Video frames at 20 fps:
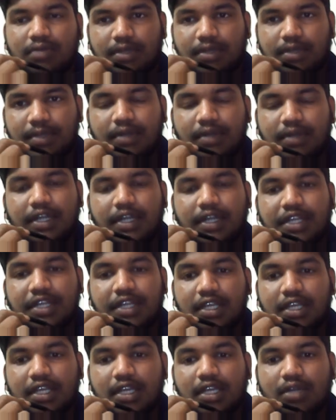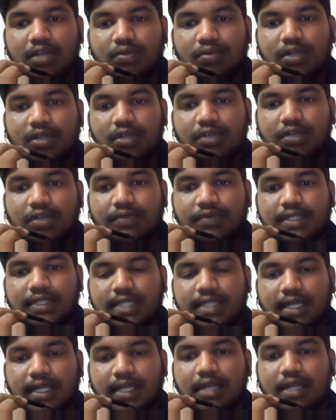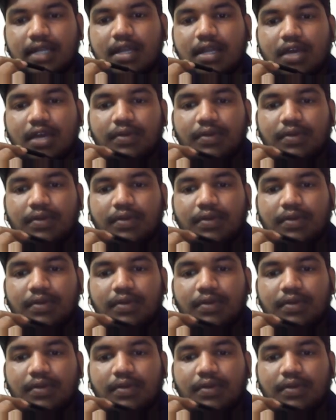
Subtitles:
wait a minute, at t equal to 1 second